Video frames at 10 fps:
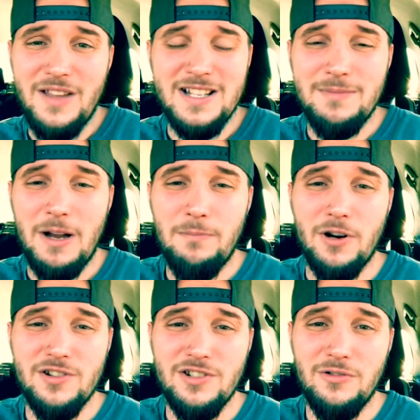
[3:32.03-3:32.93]
That's my
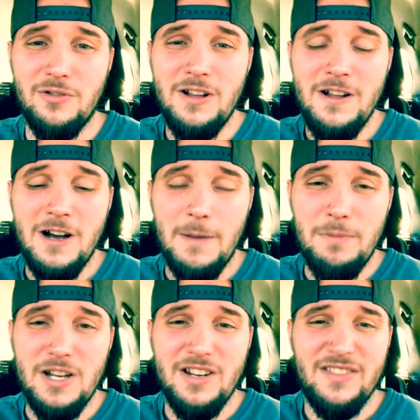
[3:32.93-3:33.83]
personal
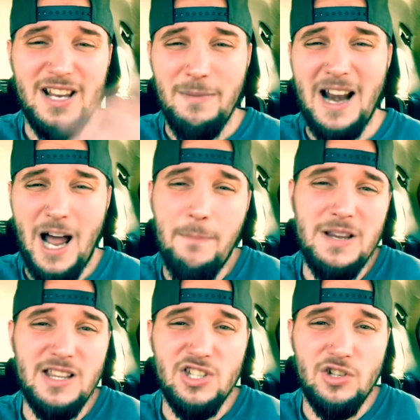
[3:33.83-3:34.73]
opinion. Think about how
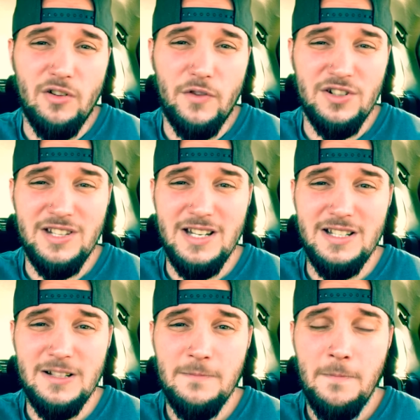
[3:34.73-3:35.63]
big this universe
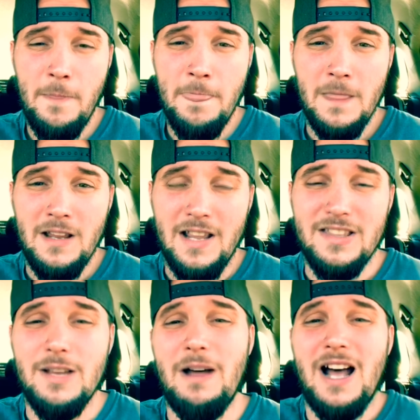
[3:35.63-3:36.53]
is, and
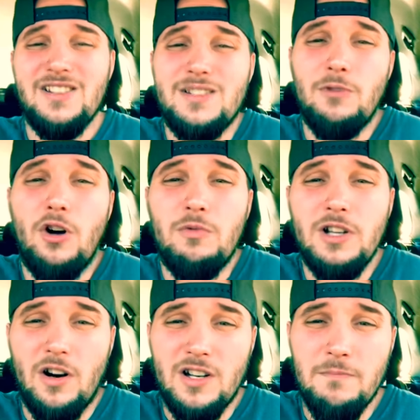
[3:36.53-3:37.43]
think about how small
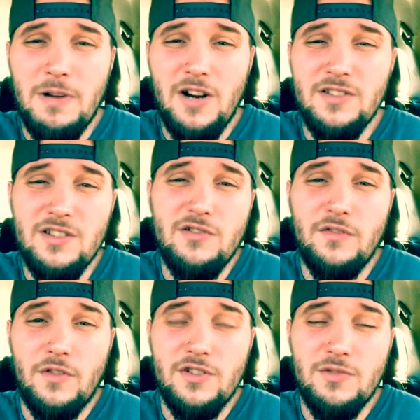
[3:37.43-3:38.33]
we are compared to the
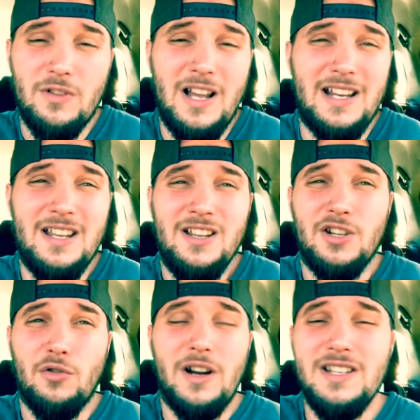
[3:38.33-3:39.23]
universe. We're like
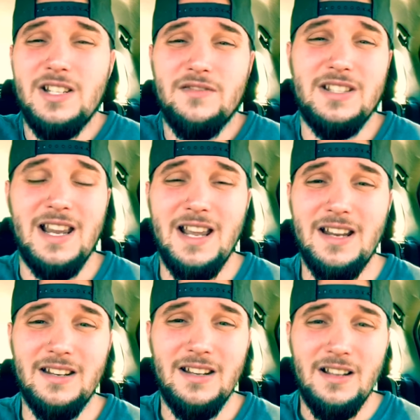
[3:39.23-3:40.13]
grains of
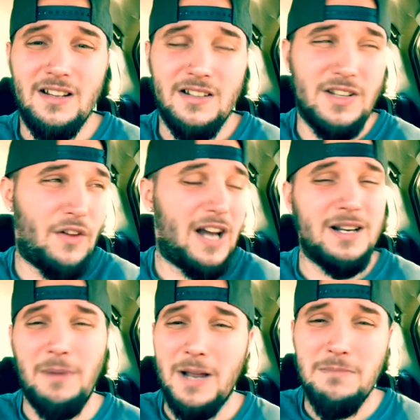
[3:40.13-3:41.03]
sand
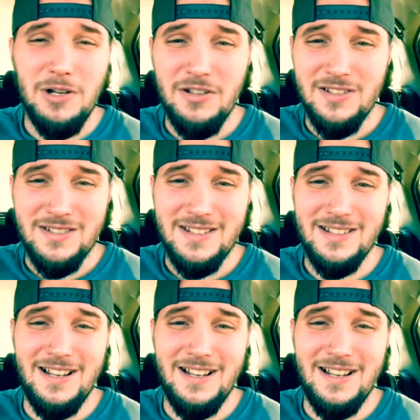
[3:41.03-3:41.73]
divided by millions.